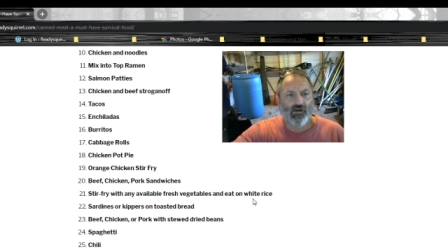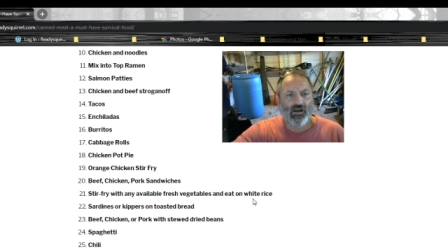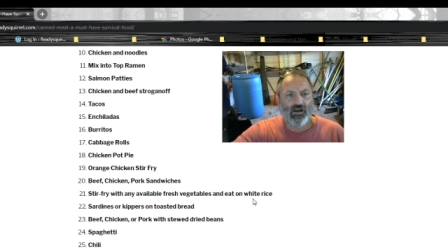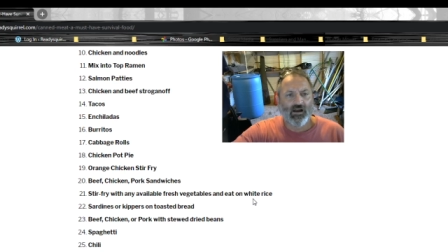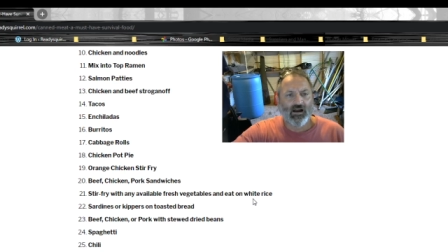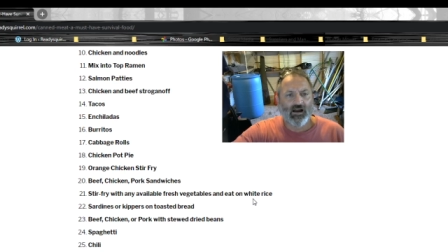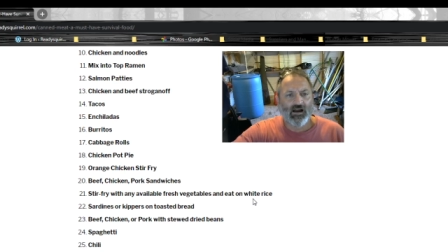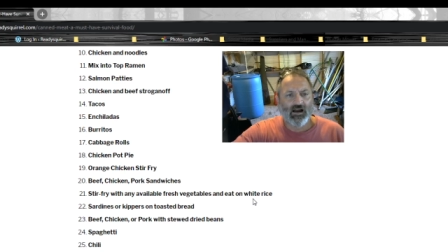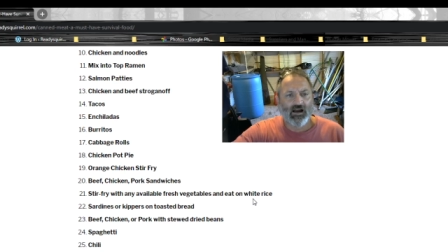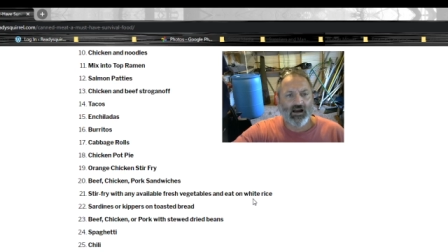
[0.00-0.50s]

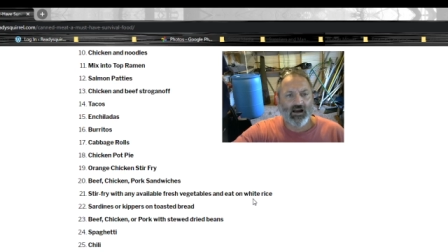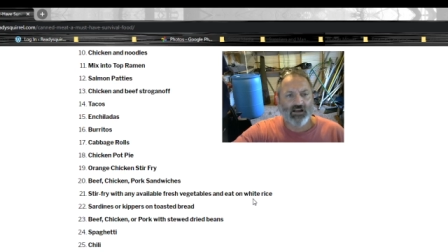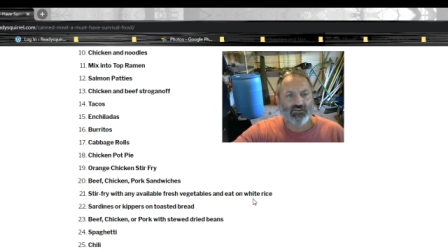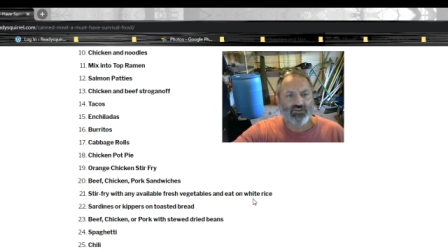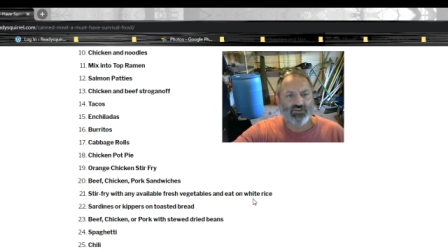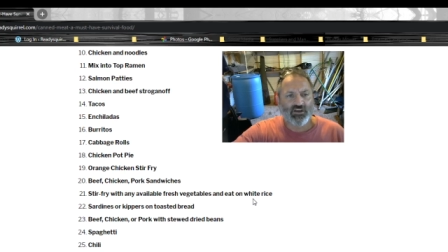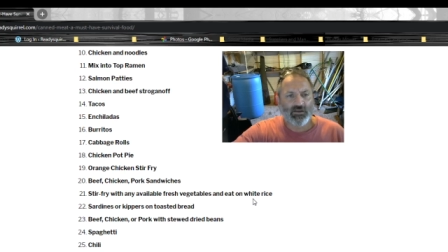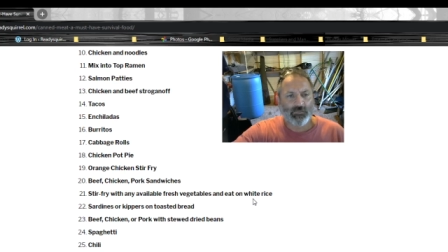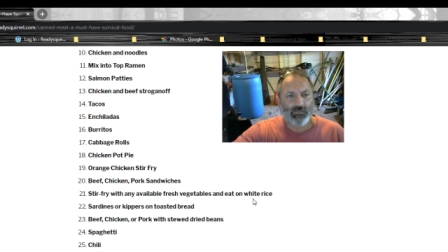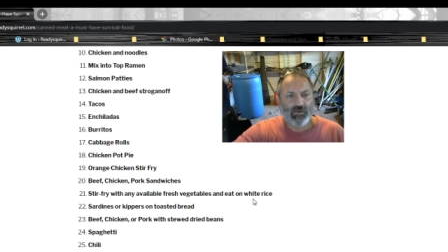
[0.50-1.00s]
uh,
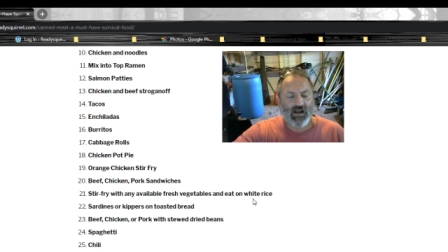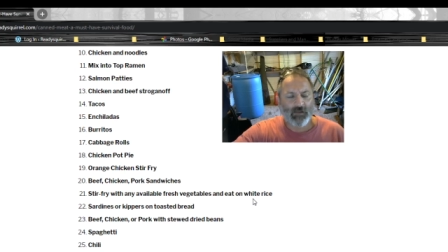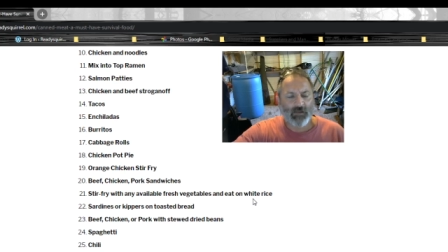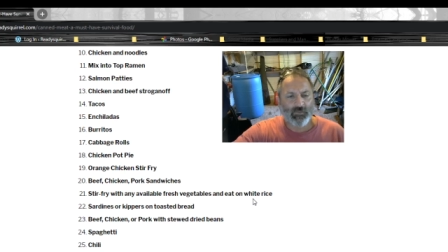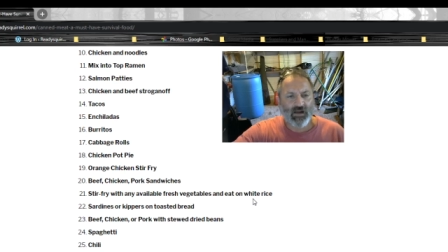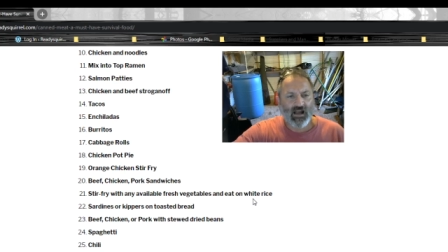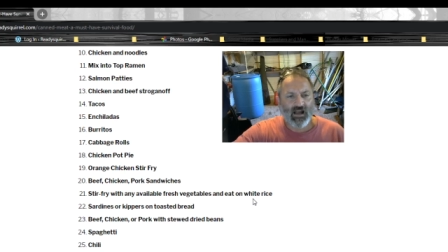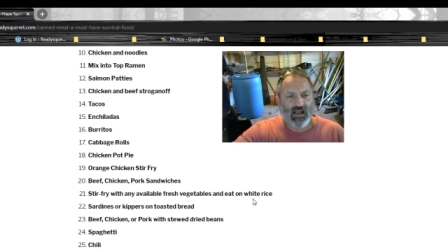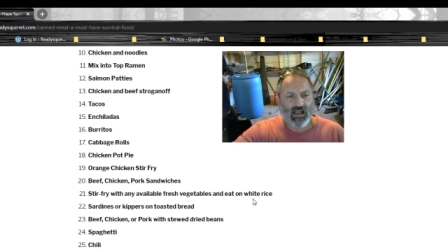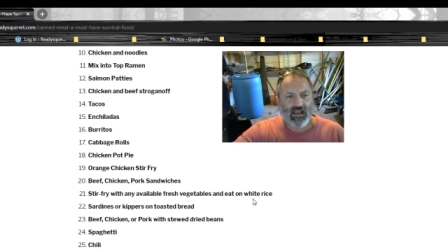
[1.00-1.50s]
chicken pot
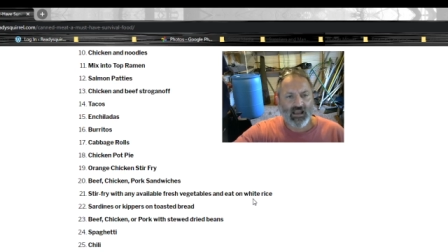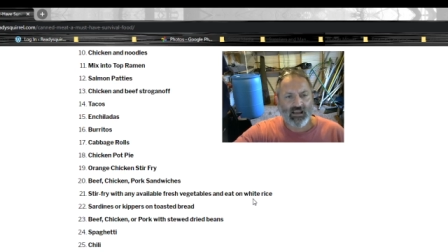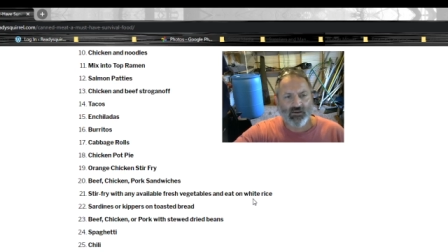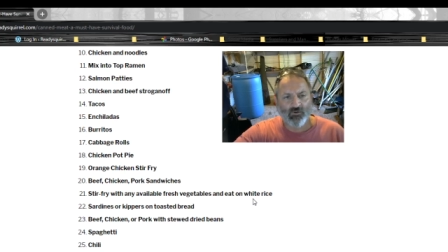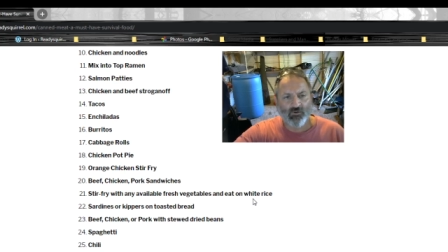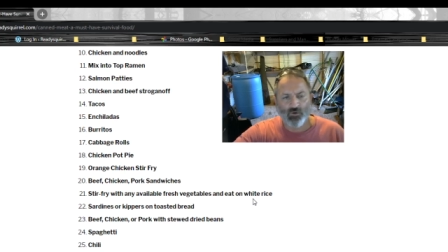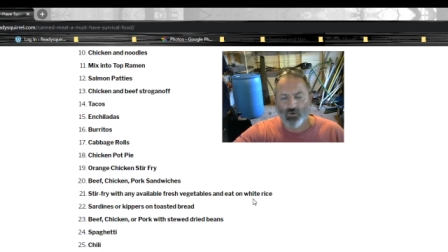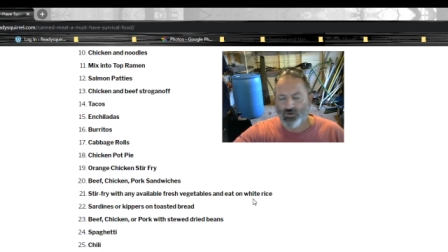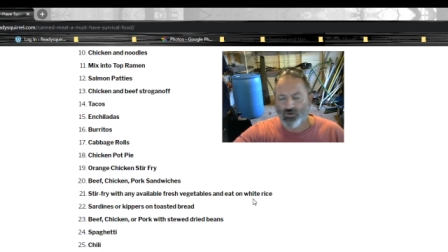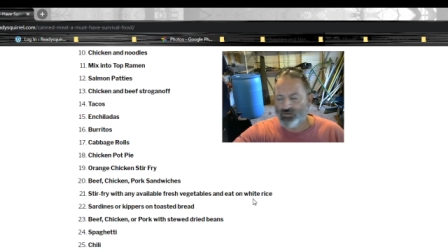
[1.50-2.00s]
pie,
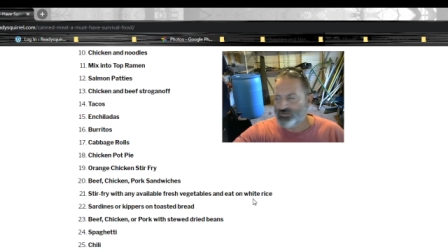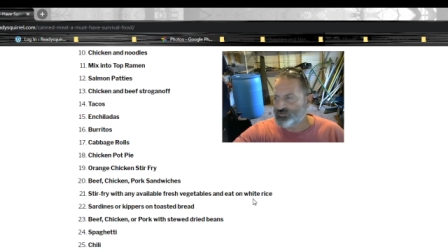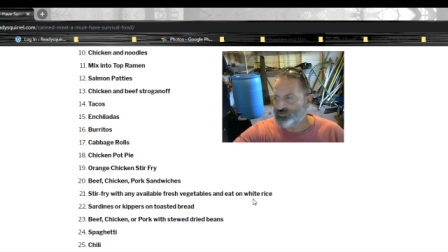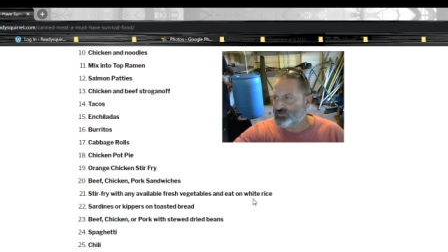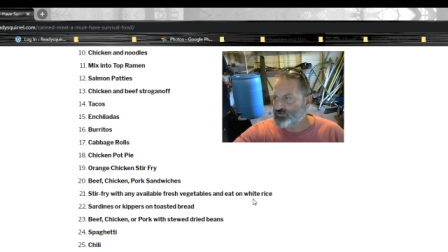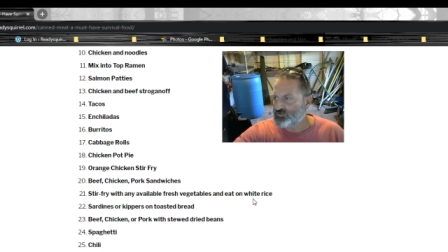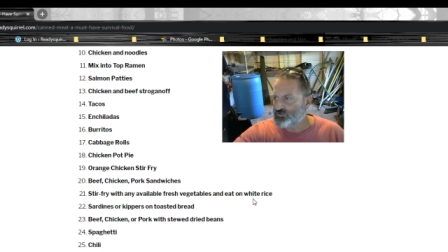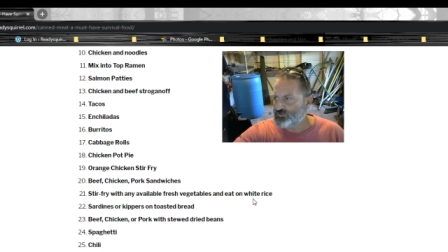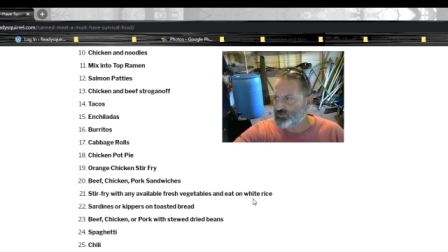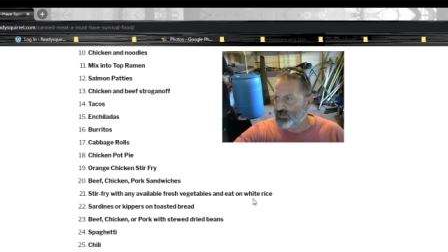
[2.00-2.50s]

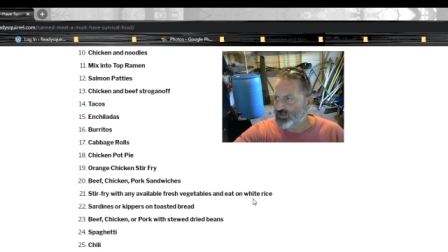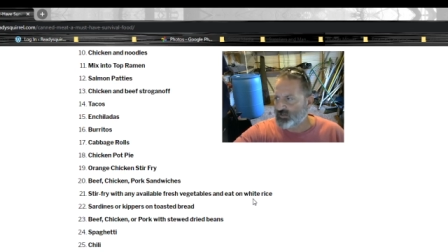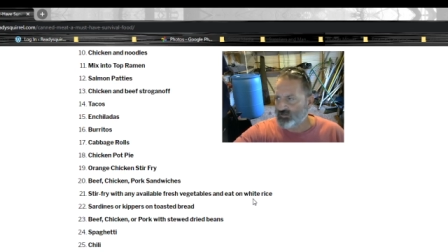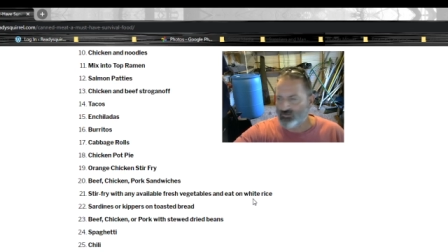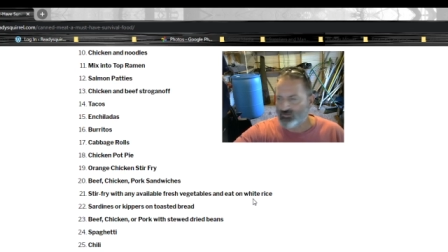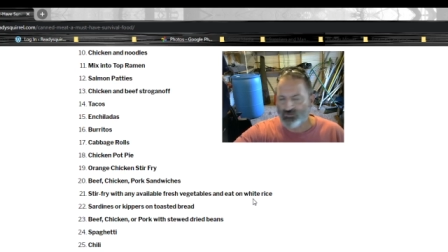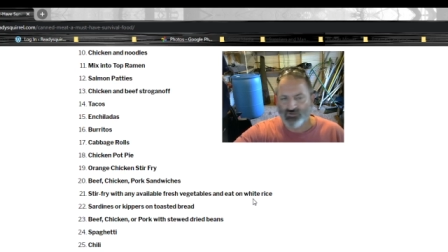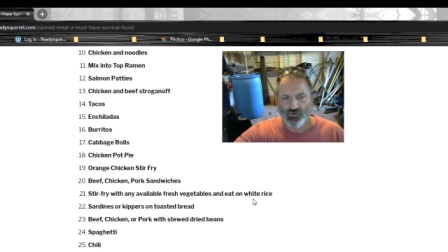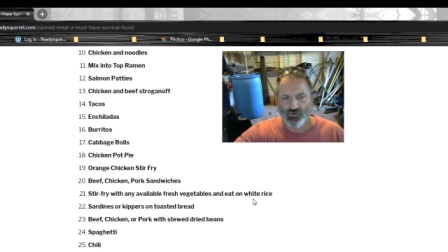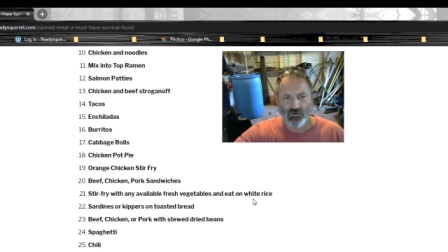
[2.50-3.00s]
orange
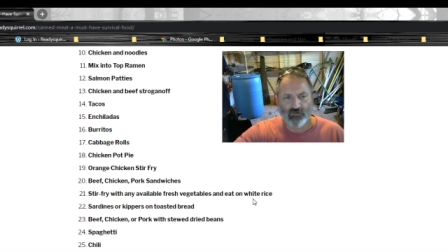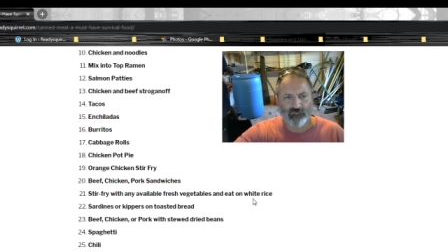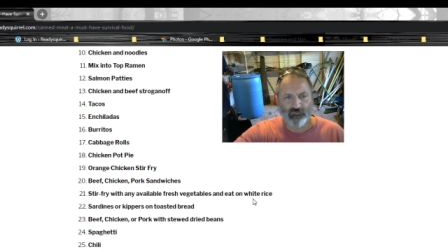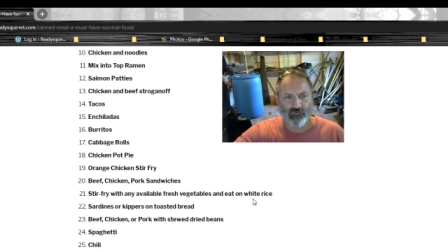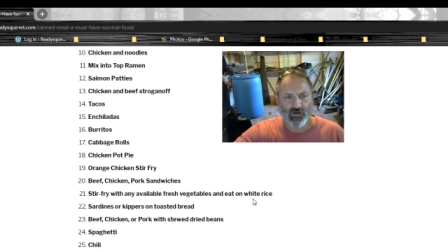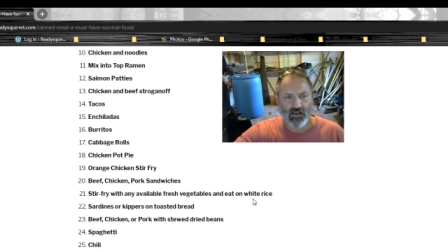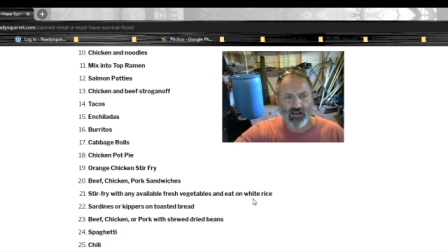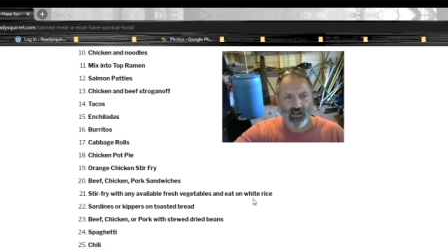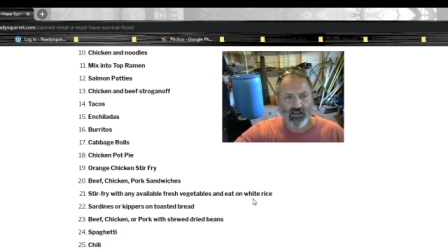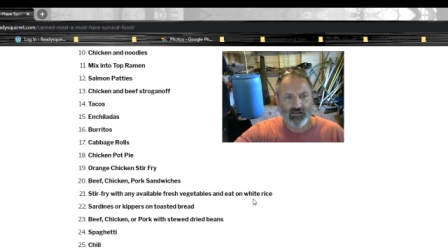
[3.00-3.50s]
chicken stir
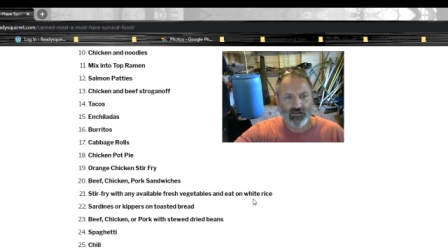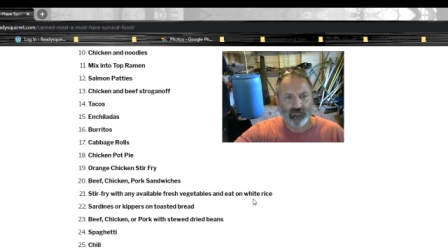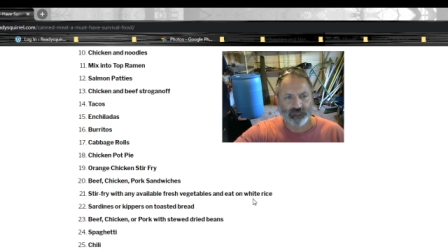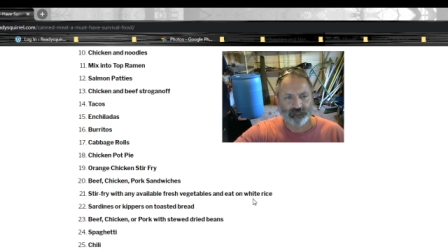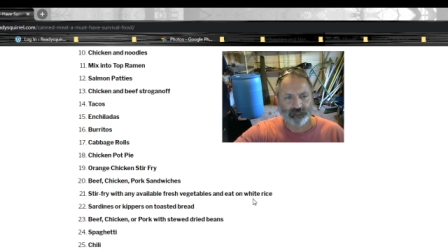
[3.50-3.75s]
fry,